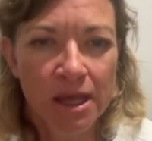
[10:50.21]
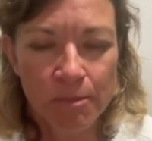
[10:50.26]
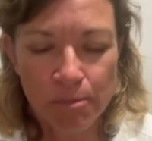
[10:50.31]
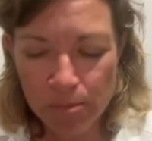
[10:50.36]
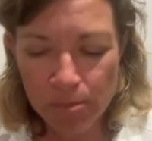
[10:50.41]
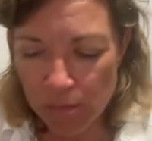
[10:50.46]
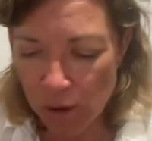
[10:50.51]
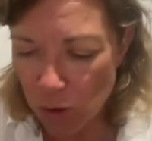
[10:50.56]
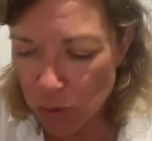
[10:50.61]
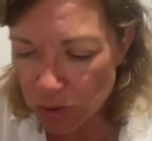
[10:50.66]

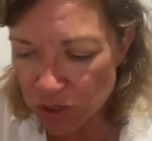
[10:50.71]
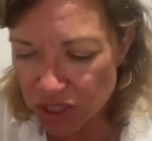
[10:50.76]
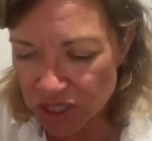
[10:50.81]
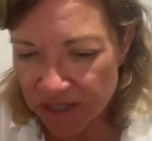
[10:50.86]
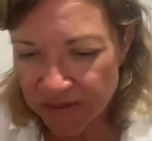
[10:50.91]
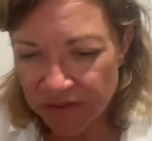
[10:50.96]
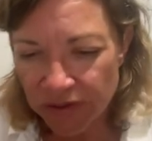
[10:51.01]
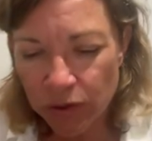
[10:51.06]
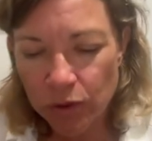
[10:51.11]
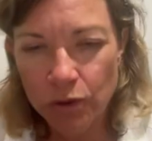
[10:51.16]

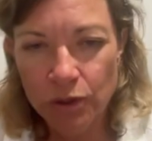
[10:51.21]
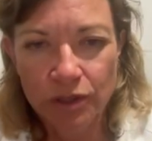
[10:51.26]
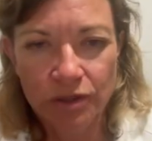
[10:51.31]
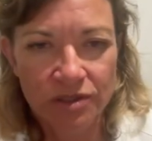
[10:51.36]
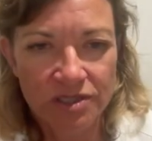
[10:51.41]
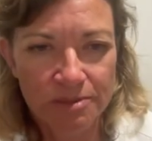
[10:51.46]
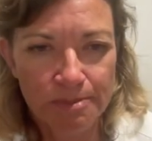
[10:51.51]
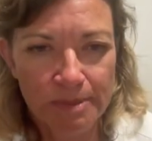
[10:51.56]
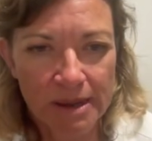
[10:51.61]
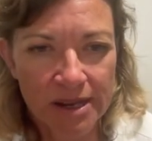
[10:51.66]
most of the
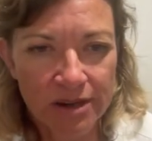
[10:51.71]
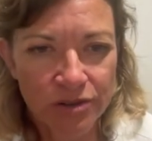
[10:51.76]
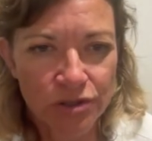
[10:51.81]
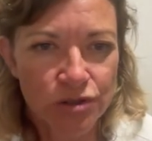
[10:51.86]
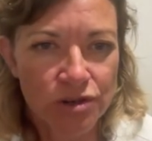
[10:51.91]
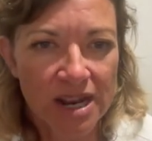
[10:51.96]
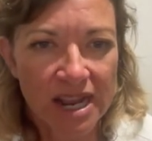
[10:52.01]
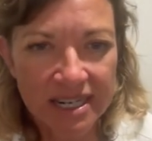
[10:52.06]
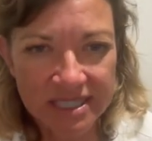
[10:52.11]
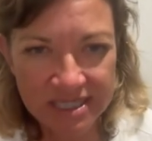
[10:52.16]
cortical spinal
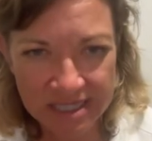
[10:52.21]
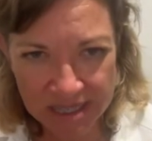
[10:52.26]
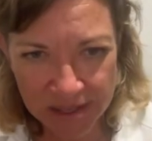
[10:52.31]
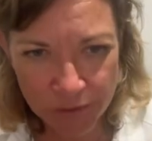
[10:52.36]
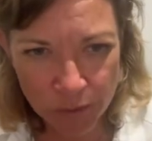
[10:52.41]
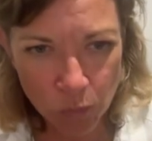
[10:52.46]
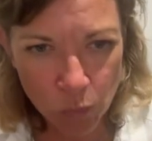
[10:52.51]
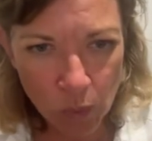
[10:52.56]
tract and other